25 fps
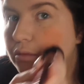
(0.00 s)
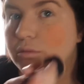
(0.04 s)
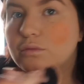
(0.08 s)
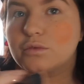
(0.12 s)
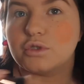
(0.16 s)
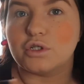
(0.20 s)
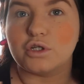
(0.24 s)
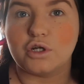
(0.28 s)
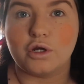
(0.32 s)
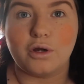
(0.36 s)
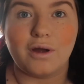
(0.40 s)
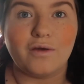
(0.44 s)

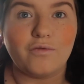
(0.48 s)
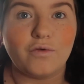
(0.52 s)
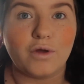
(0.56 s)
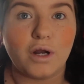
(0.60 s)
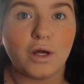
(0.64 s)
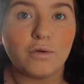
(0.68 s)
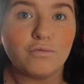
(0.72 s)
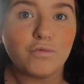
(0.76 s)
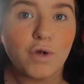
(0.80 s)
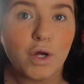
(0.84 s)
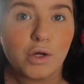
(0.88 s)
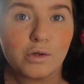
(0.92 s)
You know how to like
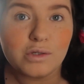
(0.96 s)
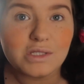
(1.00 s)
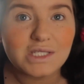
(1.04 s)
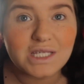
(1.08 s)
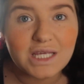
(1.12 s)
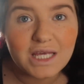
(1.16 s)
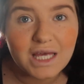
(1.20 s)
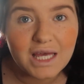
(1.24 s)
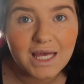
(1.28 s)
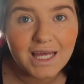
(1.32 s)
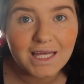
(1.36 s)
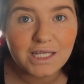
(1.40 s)

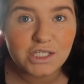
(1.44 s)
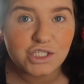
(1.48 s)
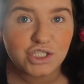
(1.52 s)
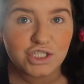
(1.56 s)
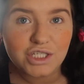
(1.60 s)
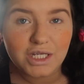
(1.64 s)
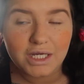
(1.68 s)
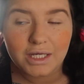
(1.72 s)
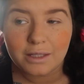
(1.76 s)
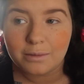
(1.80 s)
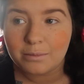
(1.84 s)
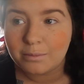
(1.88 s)
Rosie and
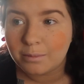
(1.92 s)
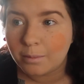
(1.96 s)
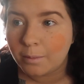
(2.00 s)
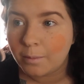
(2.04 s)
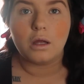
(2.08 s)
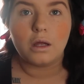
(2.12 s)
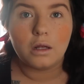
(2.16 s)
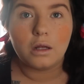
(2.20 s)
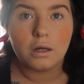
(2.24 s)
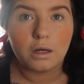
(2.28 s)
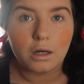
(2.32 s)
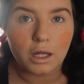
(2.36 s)
Jim,
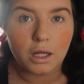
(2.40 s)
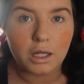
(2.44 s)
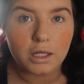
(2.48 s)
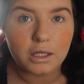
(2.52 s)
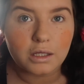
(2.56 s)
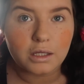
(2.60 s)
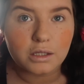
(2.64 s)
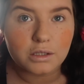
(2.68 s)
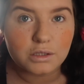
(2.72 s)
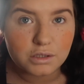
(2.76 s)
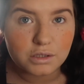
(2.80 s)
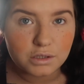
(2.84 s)

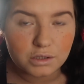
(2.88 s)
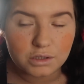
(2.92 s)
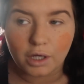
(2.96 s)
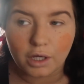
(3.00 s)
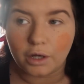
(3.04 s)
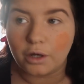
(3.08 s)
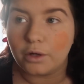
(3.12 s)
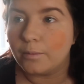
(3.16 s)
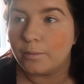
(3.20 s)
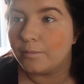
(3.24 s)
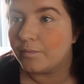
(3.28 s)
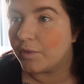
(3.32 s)
like
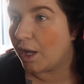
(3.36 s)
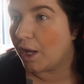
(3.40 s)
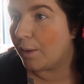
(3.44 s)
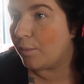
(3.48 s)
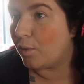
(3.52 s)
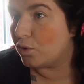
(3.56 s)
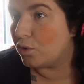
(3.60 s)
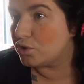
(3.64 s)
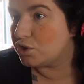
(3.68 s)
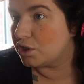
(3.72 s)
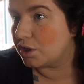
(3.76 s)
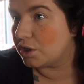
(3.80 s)
so. I'm
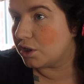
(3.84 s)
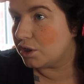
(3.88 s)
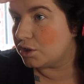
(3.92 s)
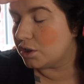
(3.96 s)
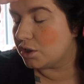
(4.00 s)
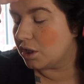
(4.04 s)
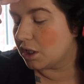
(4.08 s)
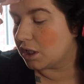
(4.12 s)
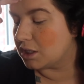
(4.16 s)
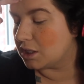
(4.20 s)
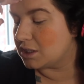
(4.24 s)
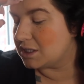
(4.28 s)
also going to do
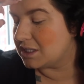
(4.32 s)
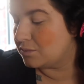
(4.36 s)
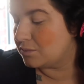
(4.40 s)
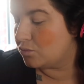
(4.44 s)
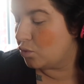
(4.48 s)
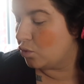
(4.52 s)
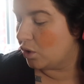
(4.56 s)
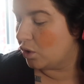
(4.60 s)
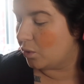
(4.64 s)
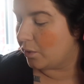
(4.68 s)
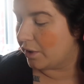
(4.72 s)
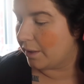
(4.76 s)
like a
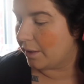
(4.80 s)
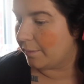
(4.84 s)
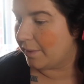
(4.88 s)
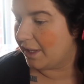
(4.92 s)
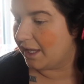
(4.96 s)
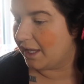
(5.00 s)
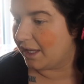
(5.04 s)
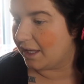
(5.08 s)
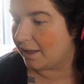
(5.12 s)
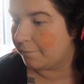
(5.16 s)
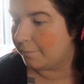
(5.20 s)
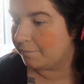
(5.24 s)
smaller one up
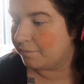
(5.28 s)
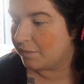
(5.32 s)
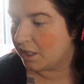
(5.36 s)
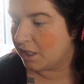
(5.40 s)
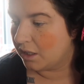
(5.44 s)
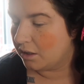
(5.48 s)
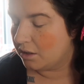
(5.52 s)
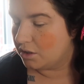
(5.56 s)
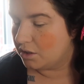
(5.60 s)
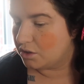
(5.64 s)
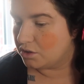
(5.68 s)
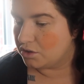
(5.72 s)
here.
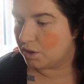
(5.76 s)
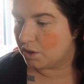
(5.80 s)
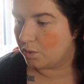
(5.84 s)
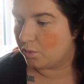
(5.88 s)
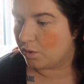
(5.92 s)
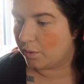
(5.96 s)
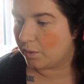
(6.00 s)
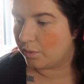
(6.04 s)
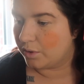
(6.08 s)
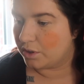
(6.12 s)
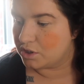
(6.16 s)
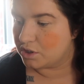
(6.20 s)
So
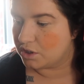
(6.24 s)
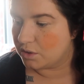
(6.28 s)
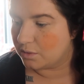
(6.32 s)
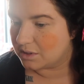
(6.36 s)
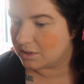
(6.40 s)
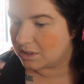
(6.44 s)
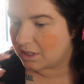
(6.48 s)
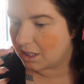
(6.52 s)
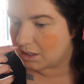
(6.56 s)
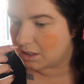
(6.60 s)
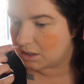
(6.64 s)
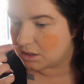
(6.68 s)
what I want to do is
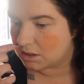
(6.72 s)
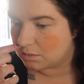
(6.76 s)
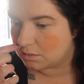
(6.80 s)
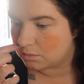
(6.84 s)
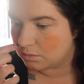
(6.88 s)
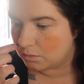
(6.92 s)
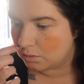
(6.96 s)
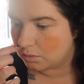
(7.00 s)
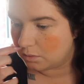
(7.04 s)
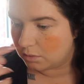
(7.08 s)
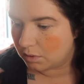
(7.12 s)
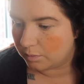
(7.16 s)
get a
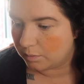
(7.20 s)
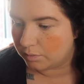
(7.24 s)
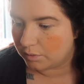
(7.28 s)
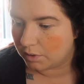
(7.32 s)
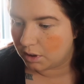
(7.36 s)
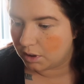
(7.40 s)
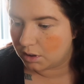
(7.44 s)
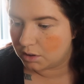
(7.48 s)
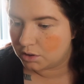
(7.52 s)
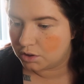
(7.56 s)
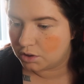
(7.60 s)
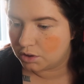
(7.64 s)
smaller
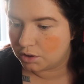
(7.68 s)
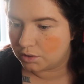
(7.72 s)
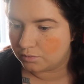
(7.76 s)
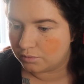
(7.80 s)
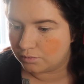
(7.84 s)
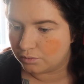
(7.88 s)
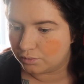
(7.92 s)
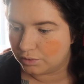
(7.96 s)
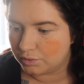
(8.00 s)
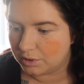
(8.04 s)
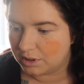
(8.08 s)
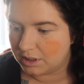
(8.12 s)
brush.
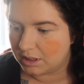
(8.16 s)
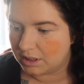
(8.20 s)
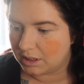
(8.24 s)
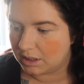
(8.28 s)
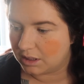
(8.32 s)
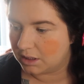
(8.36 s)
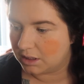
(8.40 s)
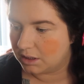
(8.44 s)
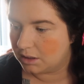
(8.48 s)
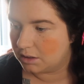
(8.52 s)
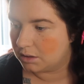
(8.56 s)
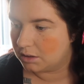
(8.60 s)

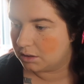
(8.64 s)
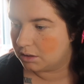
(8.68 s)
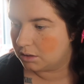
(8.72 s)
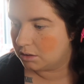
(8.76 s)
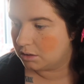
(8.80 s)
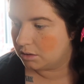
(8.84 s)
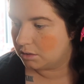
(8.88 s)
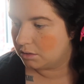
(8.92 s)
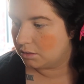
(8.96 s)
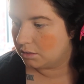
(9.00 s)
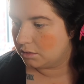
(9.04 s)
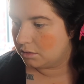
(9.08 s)
Really,
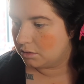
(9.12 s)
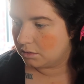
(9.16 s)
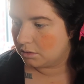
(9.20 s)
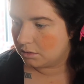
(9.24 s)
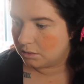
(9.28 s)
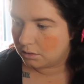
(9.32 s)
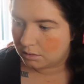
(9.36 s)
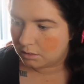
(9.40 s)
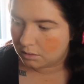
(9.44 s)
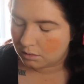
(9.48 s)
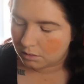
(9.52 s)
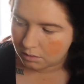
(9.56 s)

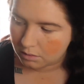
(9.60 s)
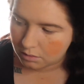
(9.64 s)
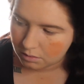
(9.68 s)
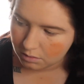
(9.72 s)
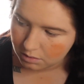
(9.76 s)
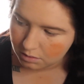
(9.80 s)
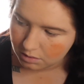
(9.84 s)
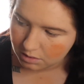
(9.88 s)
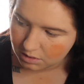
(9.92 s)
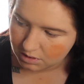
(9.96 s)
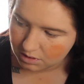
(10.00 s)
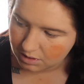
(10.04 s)

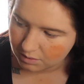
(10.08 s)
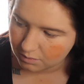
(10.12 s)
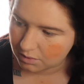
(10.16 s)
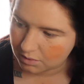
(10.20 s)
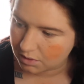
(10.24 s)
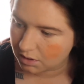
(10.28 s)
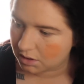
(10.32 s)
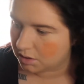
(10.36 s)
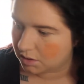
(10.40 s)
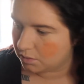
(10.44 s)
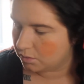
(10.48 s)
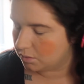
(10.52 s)
is that one
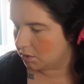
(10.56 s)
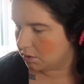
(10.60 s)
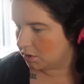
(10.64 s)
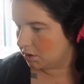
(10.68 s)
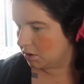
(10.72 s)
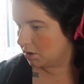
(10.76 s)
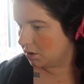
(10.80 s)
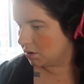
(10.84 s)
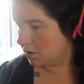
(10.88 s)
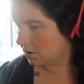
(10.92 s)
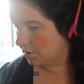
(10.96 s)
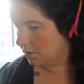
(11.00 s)
going to
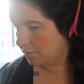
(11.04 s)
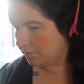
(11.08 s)
work?